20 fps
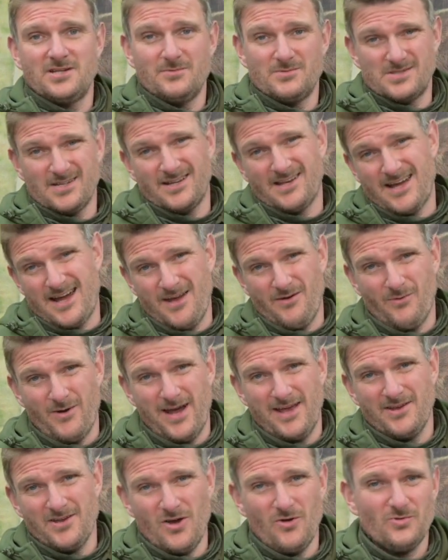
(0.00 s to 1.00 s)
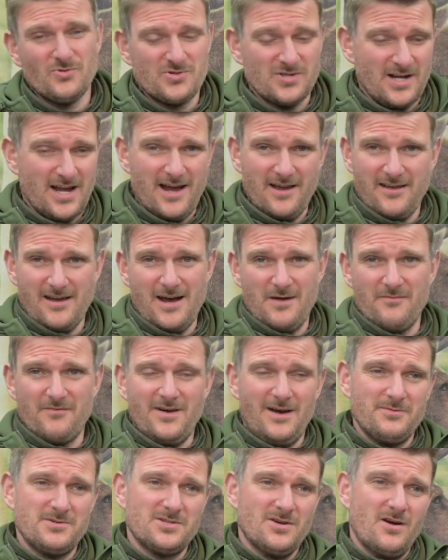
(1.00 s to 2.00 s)
It was a lightweight, ultralight carbon
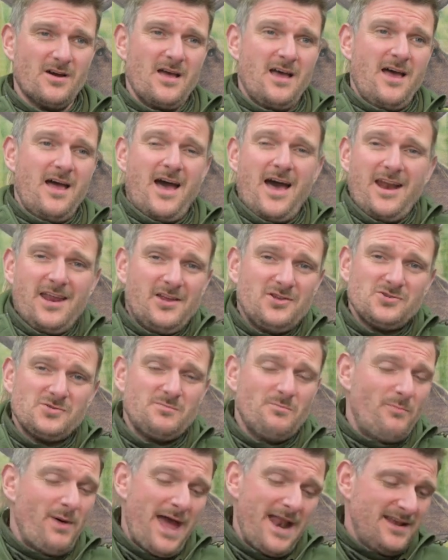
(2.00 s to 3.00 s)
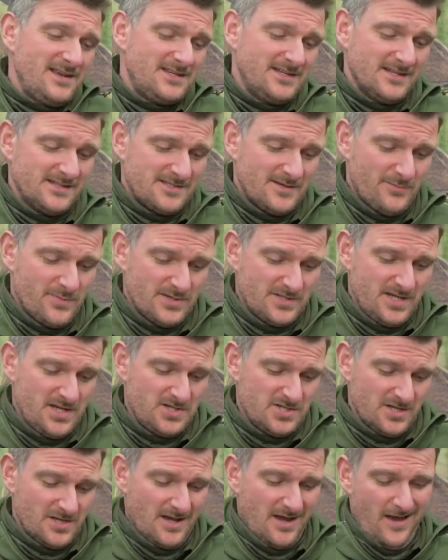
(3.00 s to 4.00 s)
fibre stock, and it just bent into
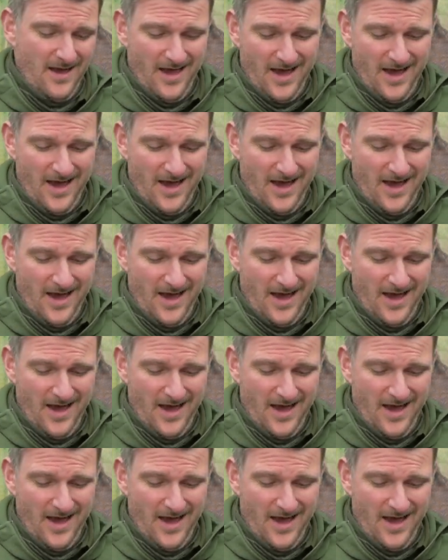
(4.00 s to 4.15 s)
position.